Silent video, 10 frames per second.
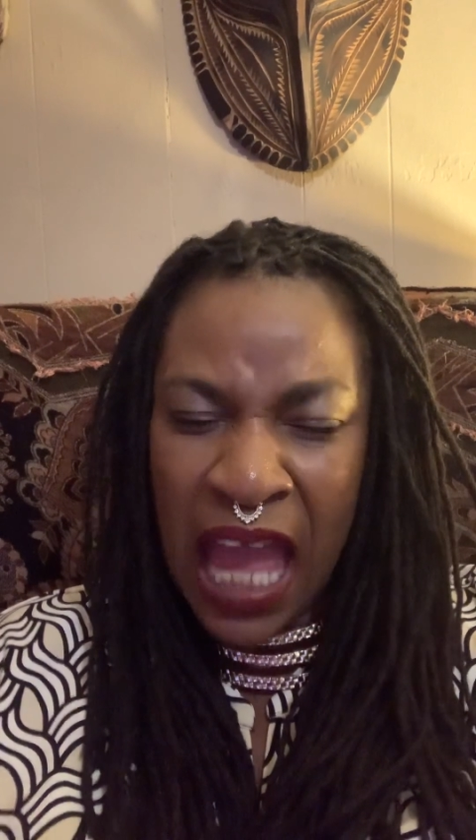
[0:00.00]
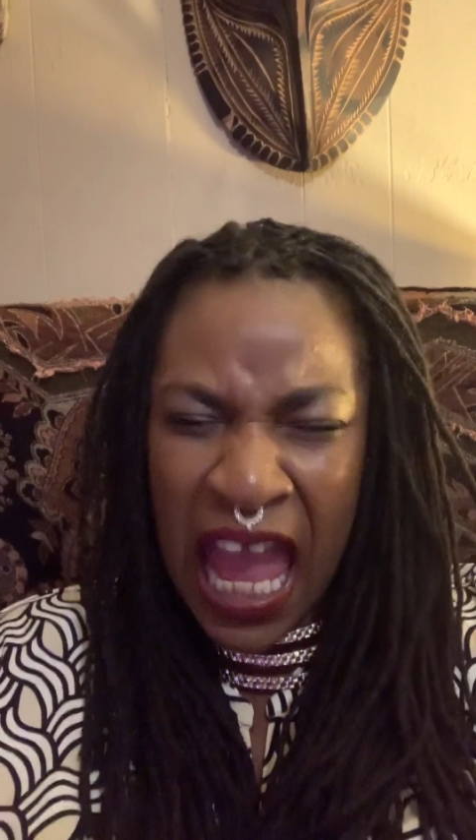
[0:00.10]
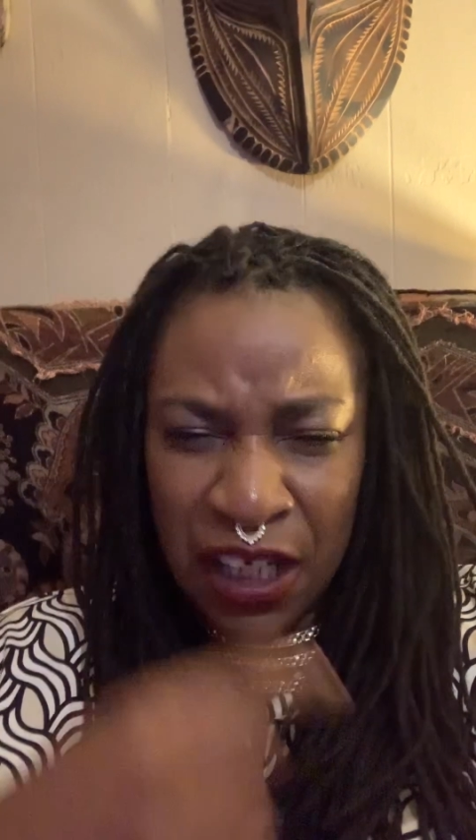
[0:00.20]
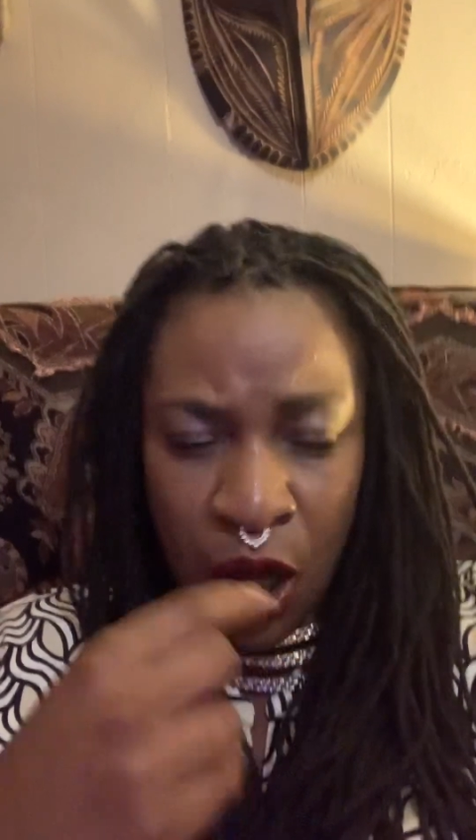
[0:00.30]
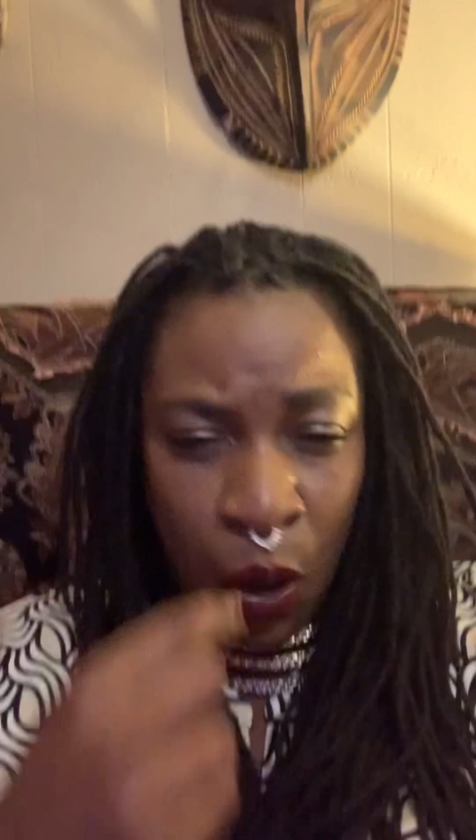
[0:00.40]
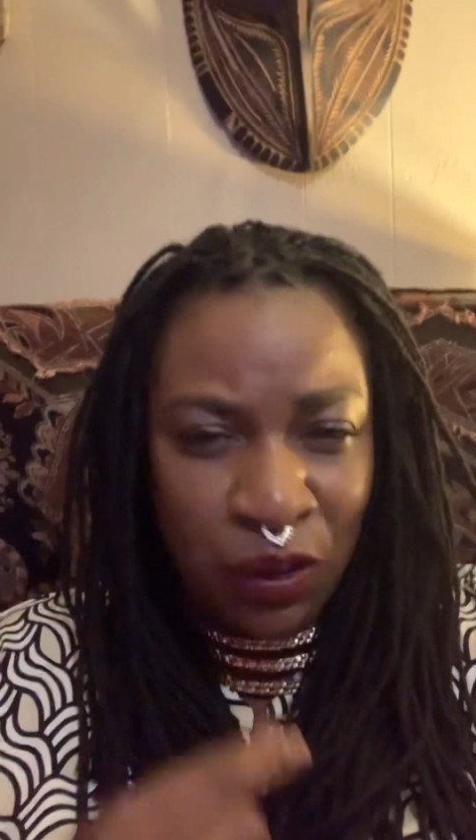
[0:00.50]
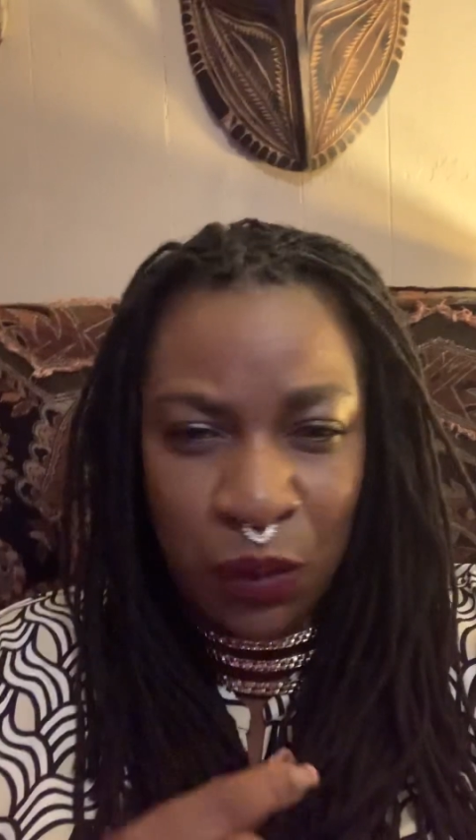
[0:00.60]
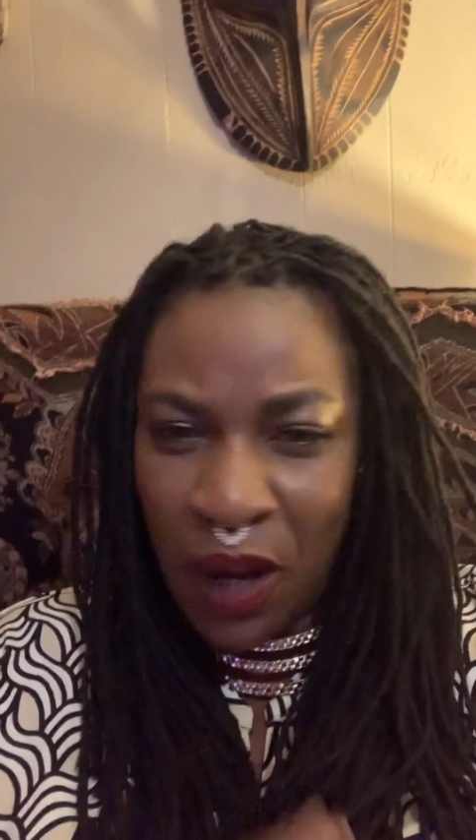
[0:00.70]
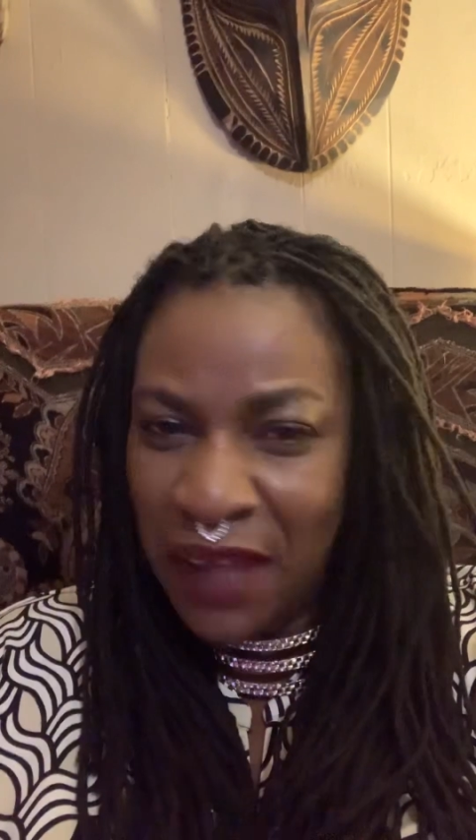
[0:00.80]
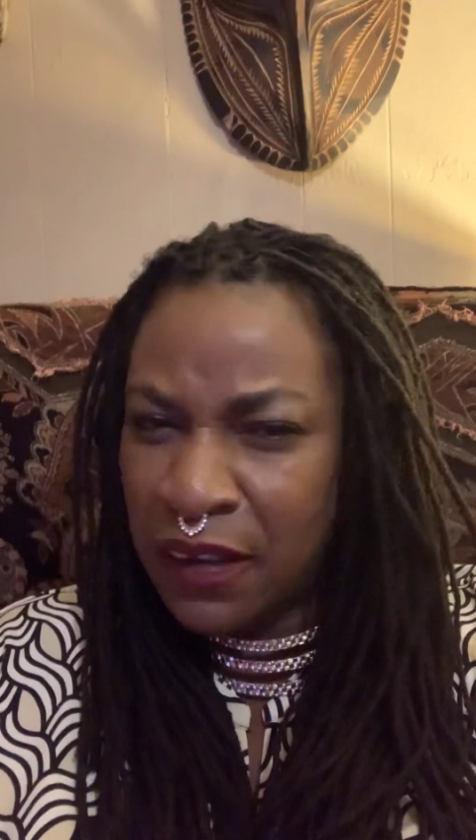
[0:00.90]
And the only
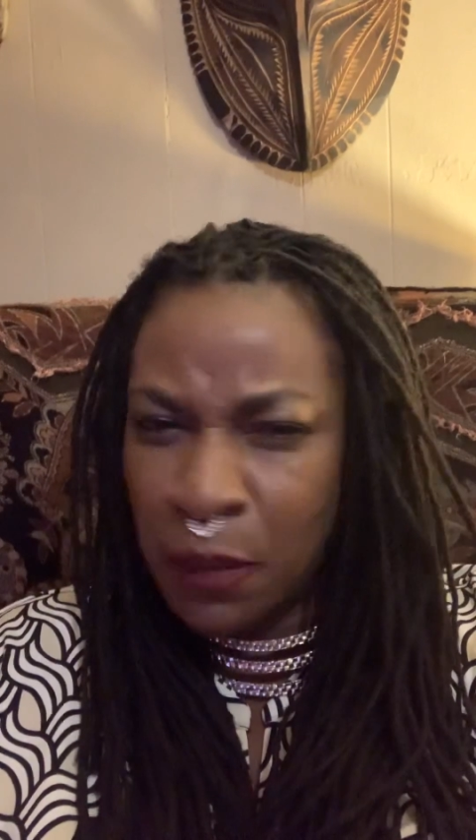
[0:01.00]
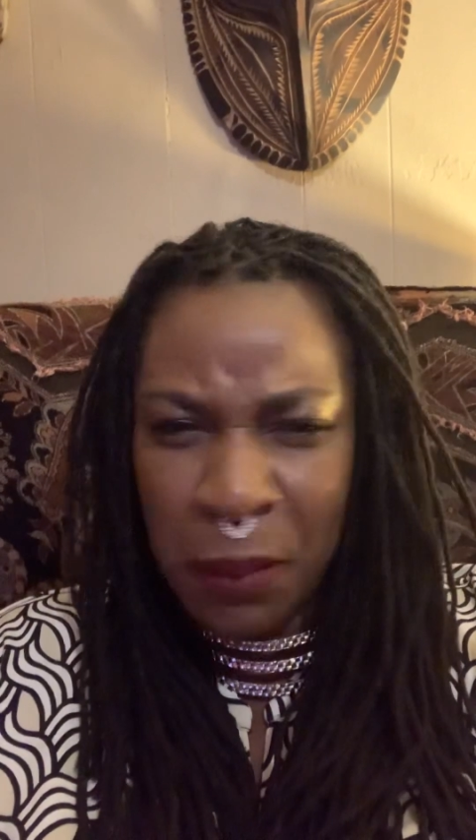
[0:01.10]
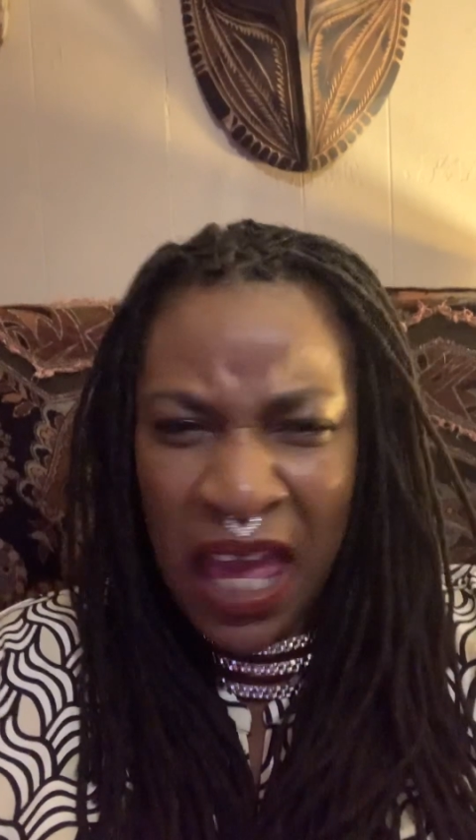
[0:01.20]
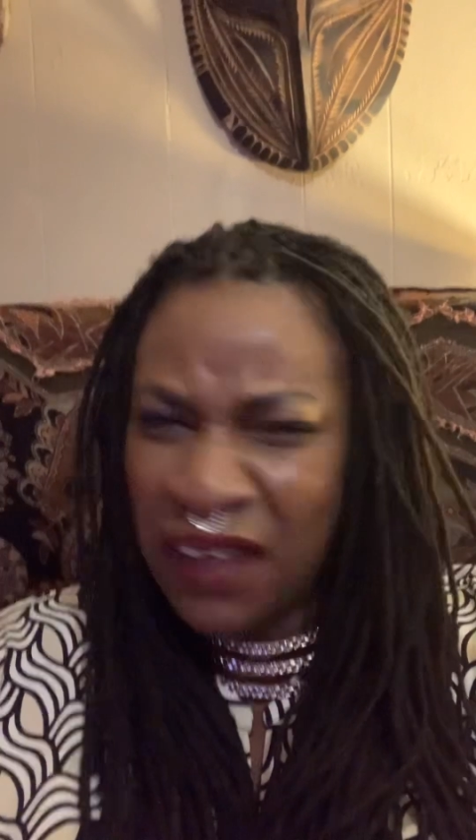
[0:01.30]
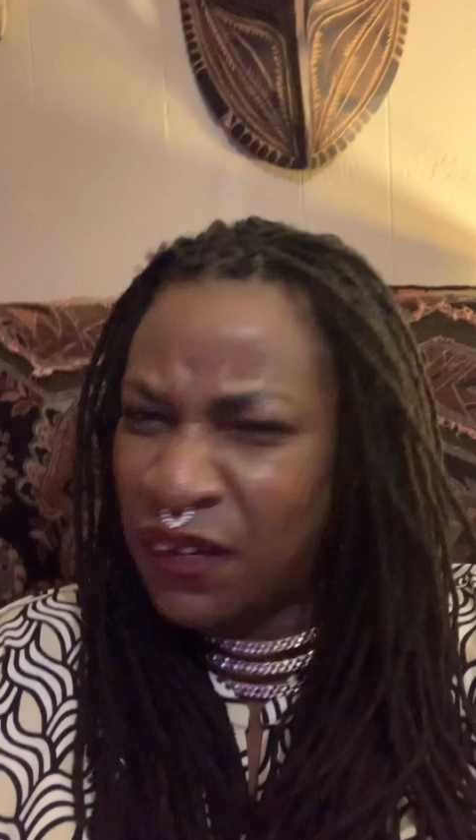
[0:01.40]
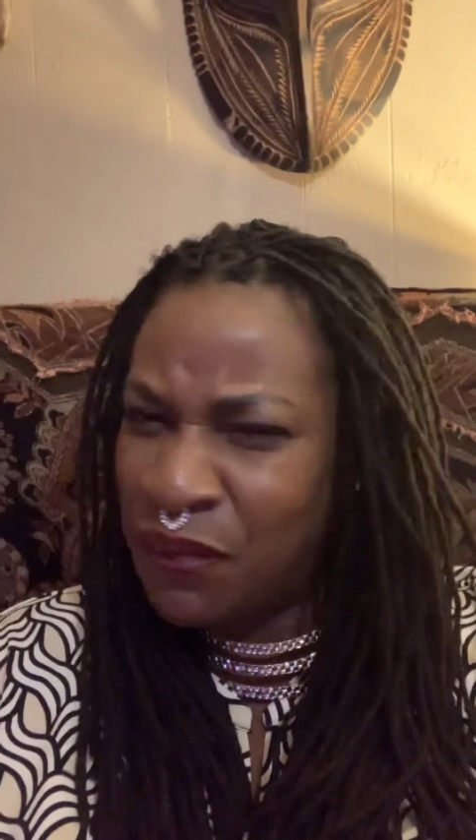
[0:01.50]
way that the path is